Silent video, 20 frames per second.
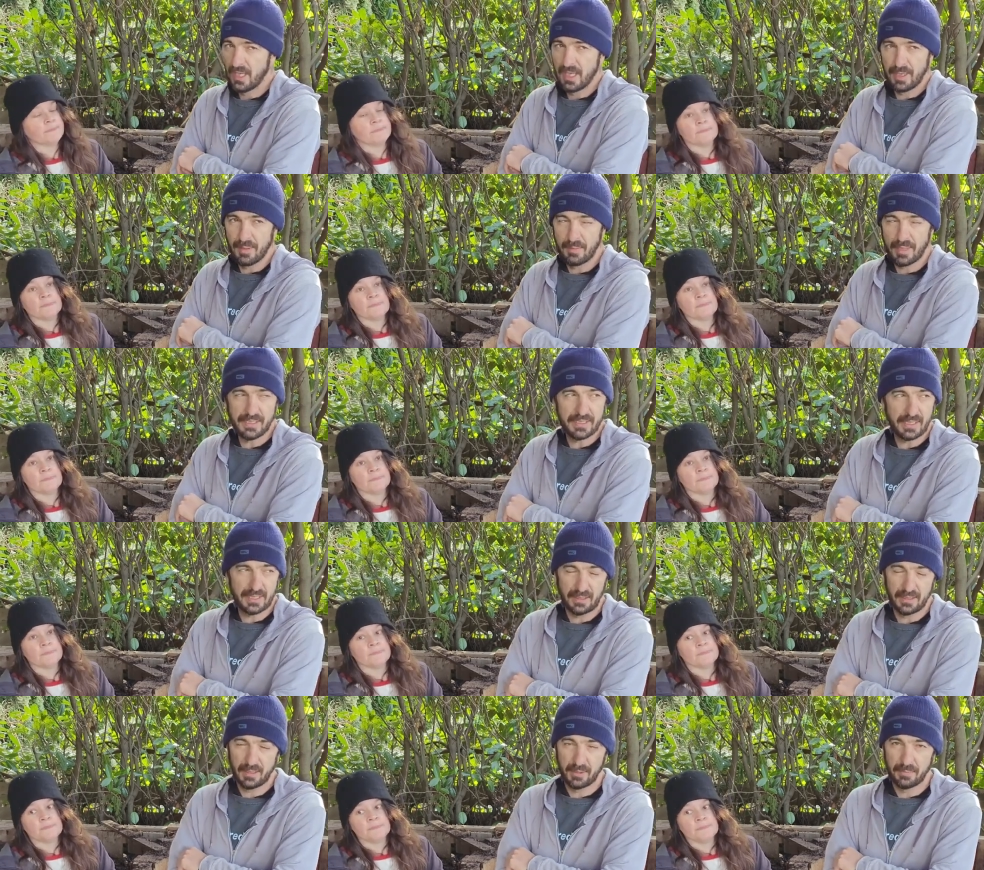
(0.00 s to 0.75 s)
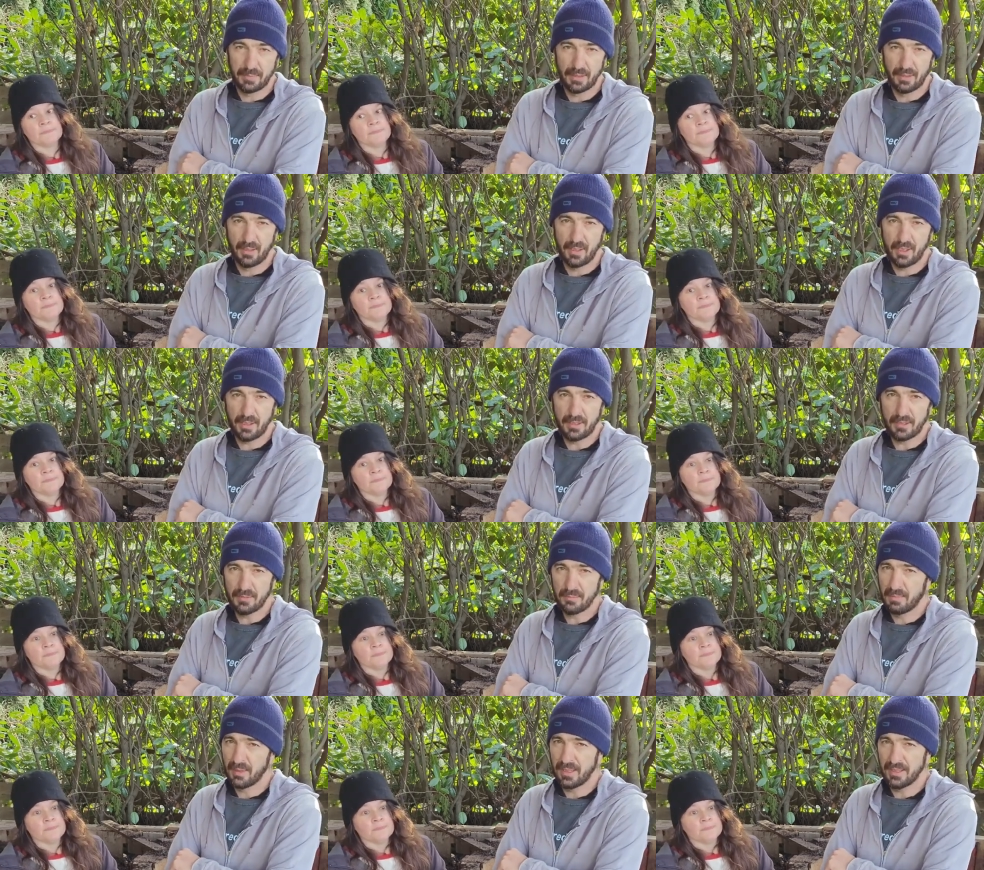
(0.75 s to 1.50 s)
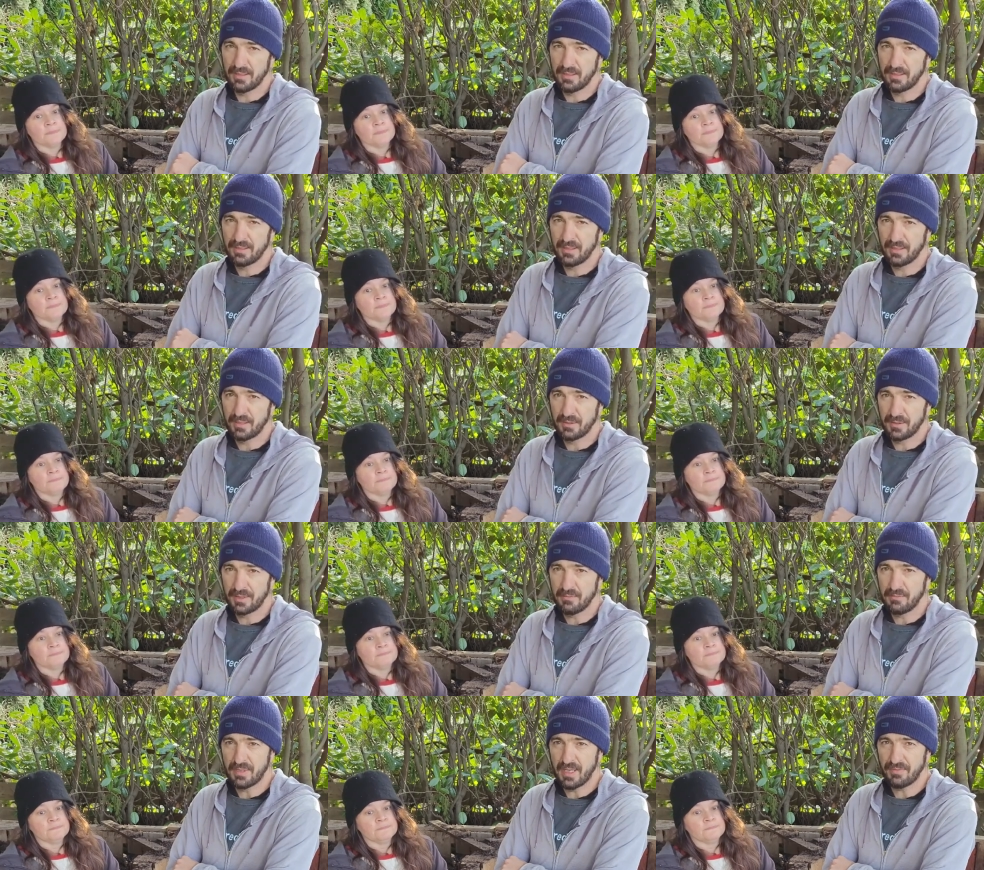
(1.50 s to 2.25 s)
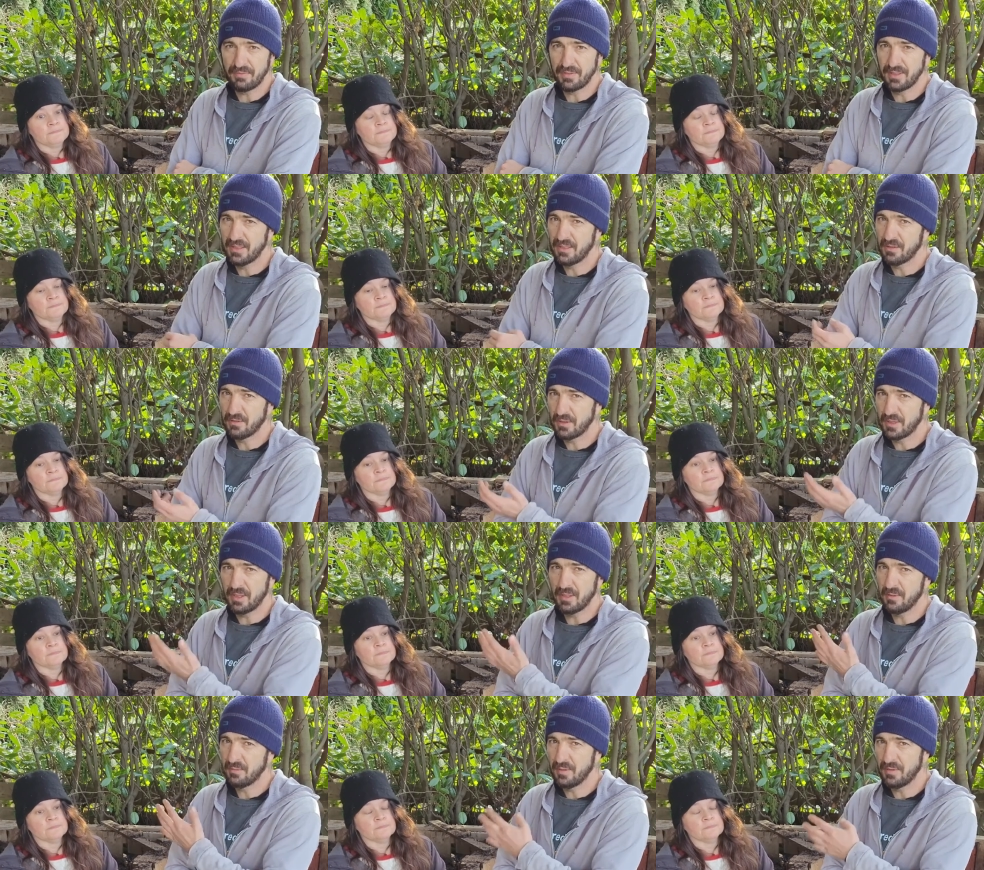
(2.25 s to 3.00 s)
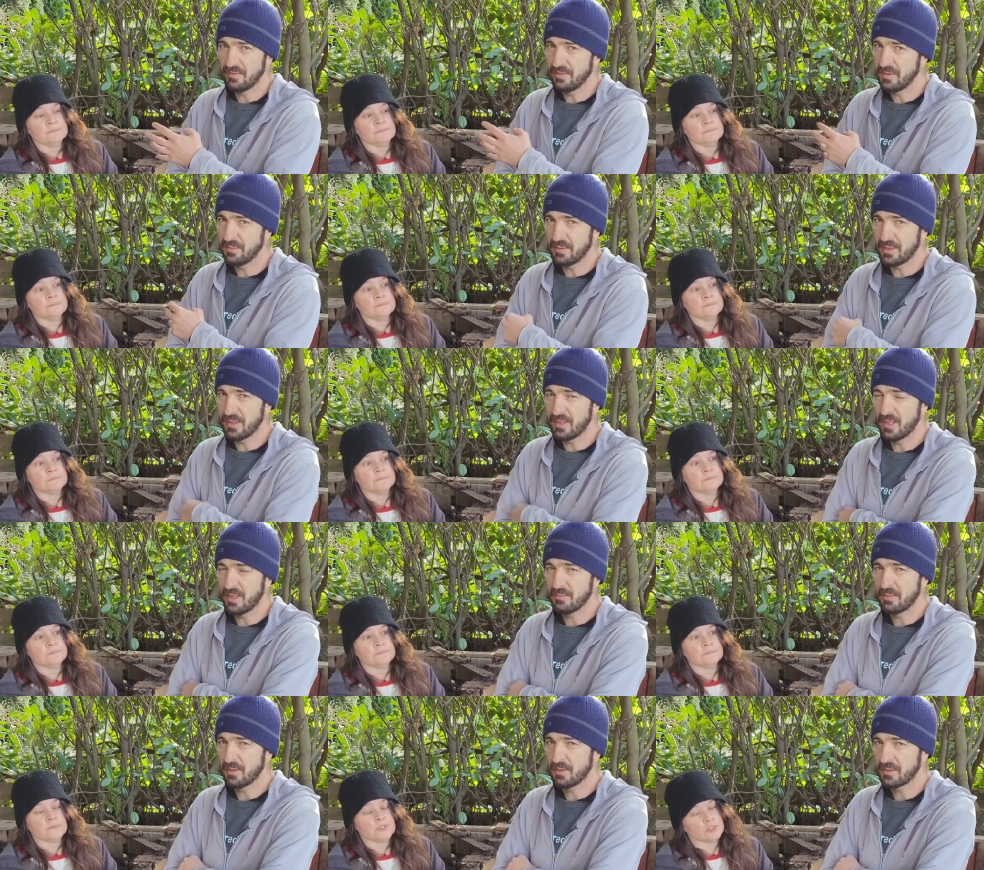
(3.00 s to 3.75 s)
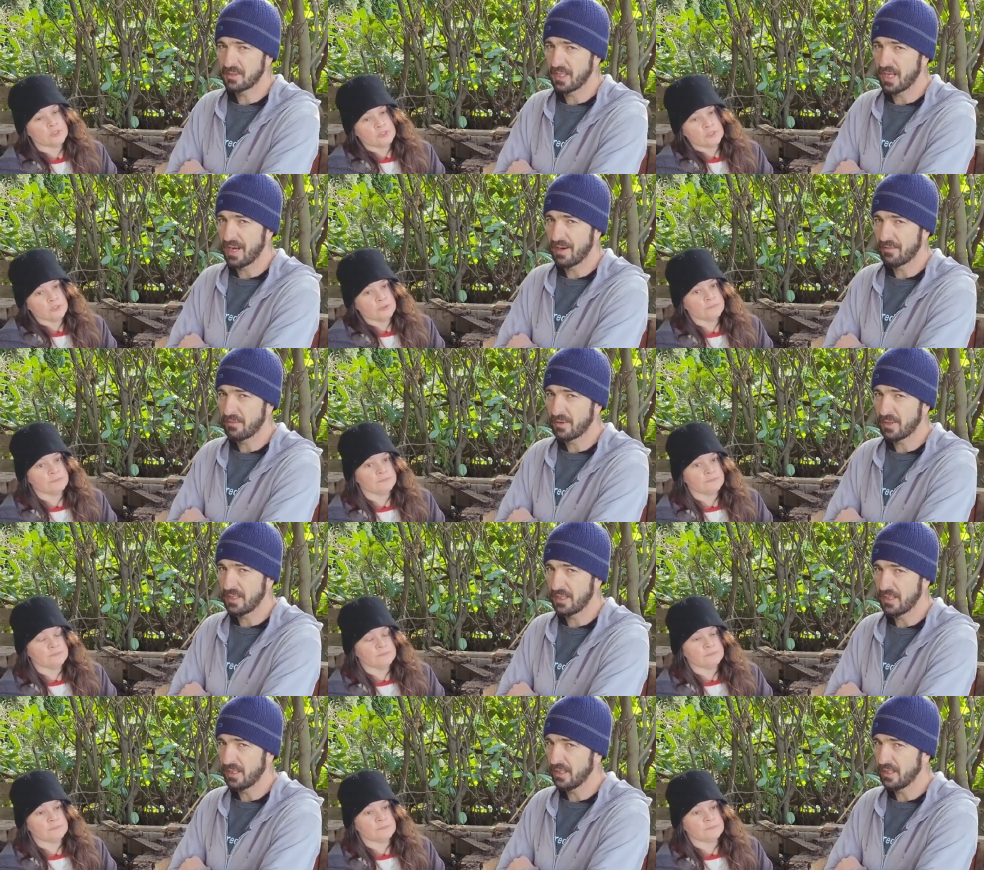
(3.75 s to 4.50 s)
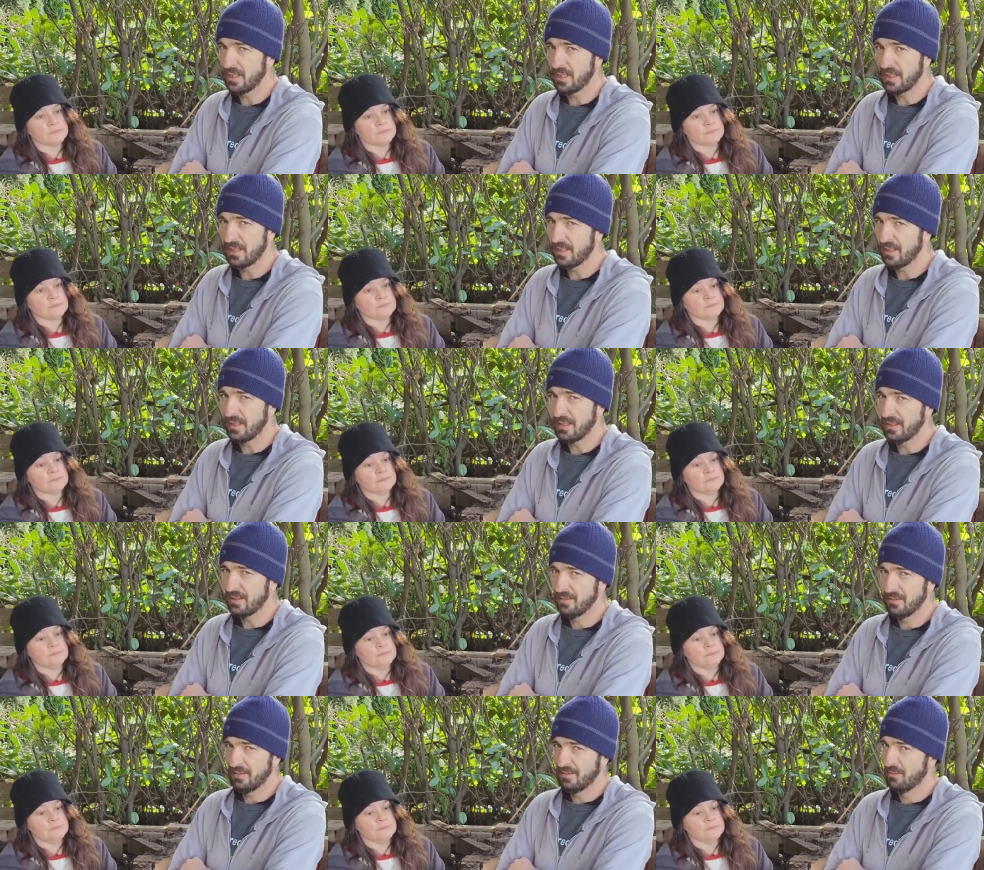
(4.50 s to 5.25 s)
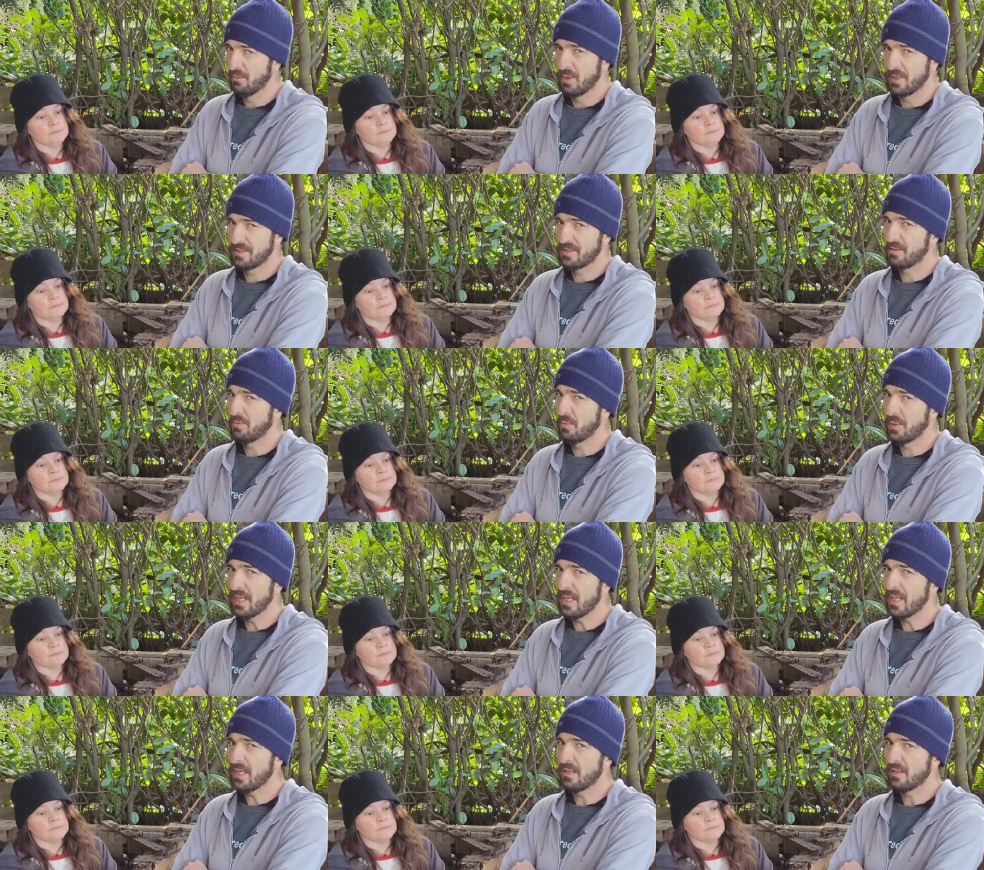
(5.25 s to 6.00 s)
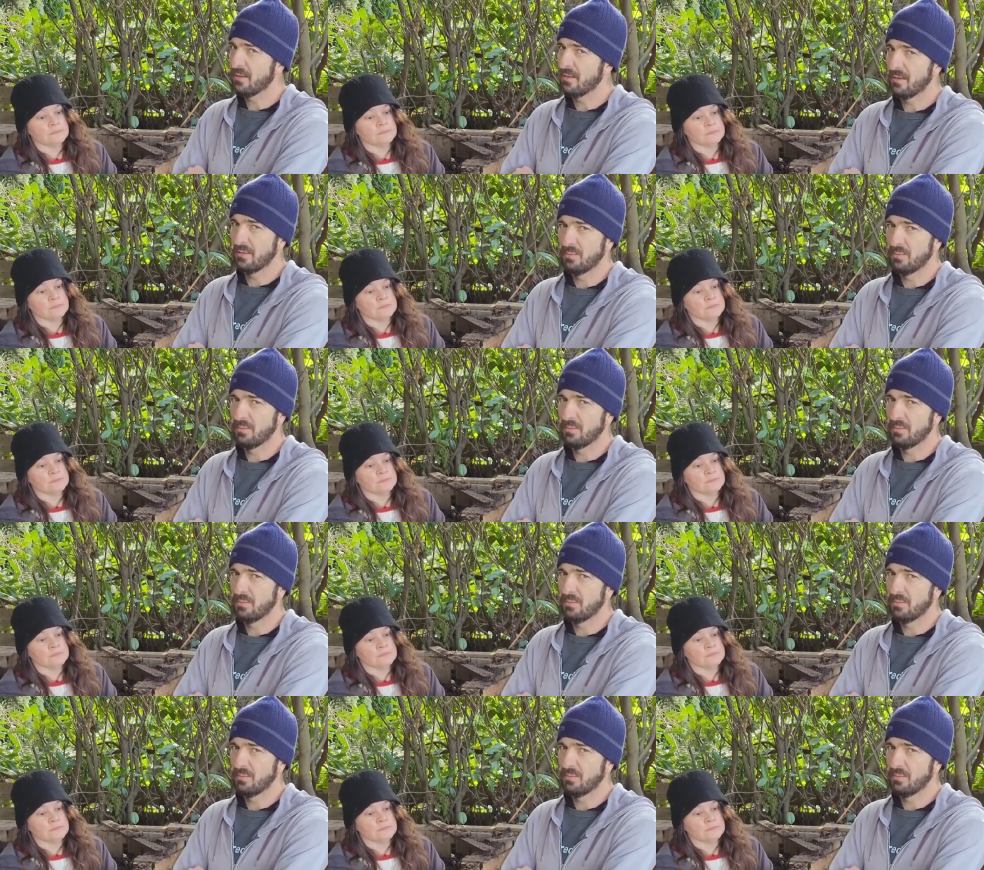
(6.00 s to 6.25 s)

Speaker 1: it might take a little bit longer, but you know, you definitely don't need to be flipping compost True. every once a week or